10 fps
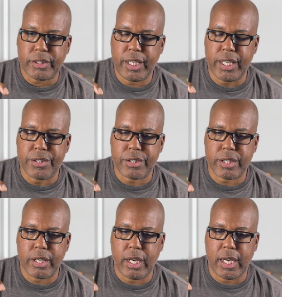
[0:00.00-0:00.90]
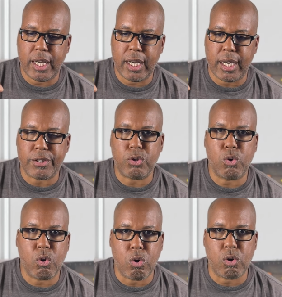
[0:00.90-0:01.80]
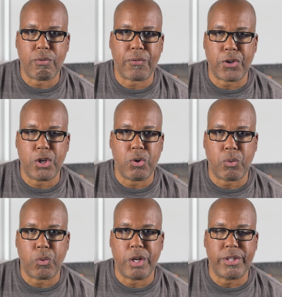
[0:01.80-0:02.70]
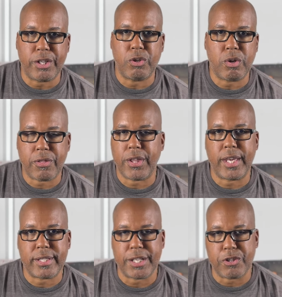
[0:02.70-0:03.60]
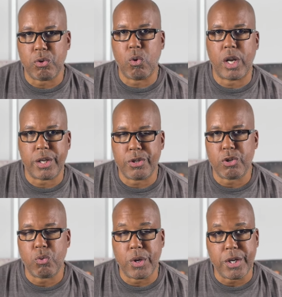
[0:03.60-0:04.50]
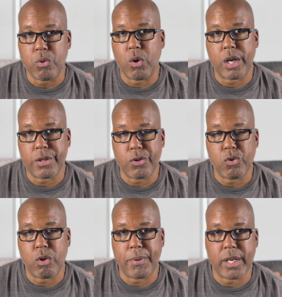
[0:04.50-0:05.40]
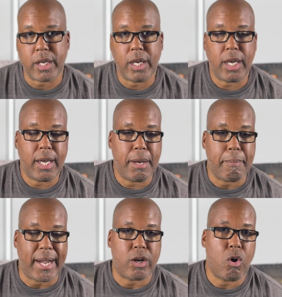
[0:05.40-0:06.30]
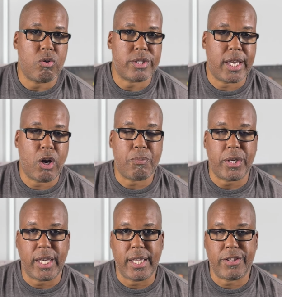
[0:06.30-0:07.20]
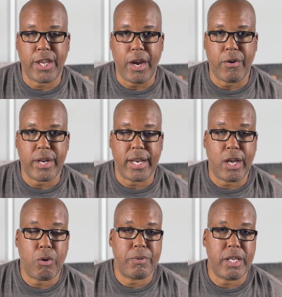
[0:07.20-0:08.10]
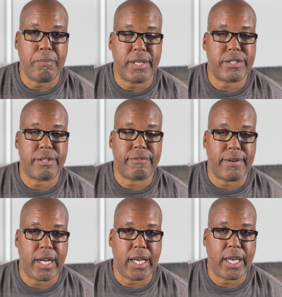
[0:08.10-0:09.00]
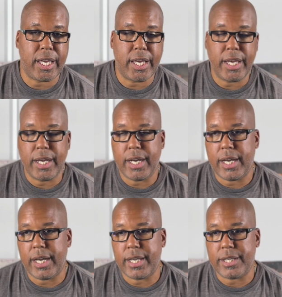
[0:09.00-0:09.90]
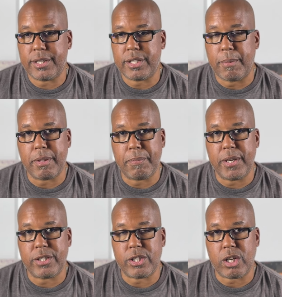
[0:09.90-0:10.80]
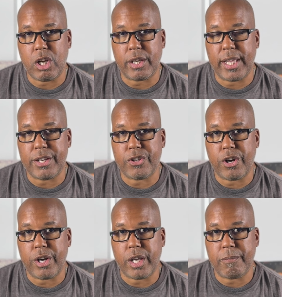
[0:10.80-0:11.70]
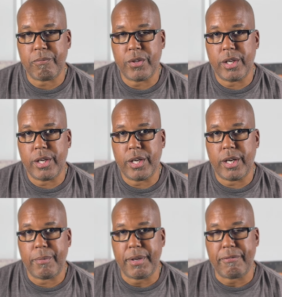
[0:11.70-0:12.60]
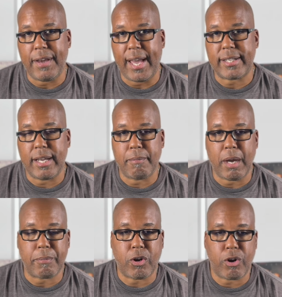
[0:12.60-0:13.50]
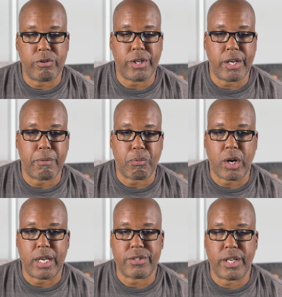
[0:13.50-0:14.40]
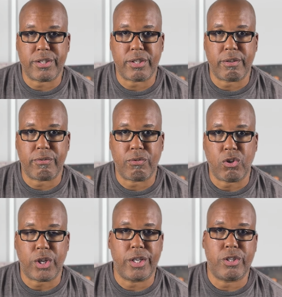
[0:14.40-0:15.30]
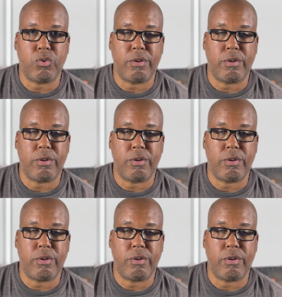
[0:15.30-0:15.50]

is a tool for you to really do the things that you want to do when you want to do them. And my goal is to help you get there and help demystify some of the pieces along that journey. In fact, I'm currently in the process of looking to